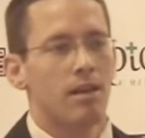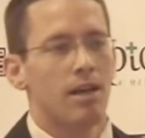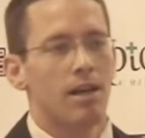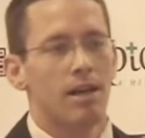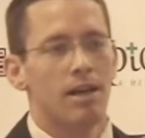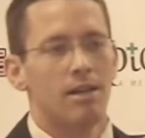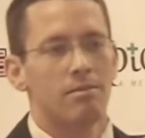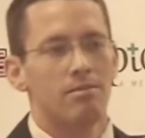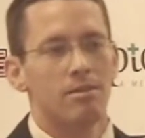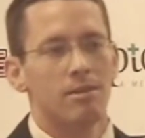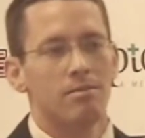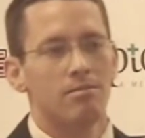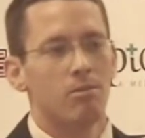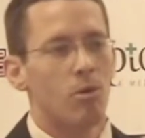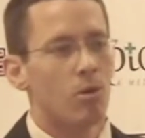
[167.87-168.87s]
I'm
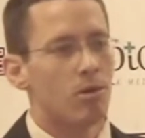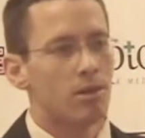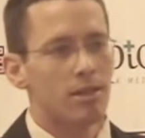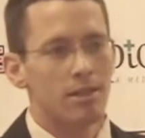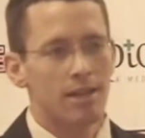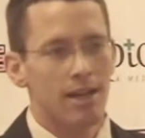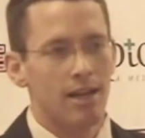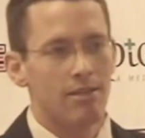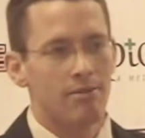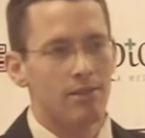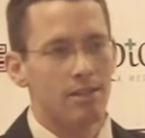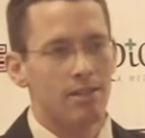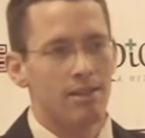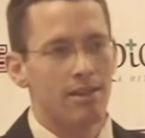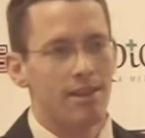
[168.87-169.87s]
more than
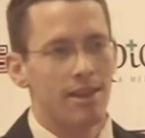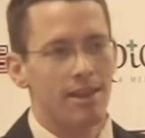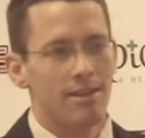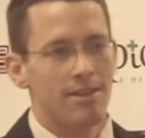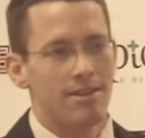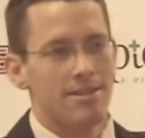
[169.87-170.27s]
confident that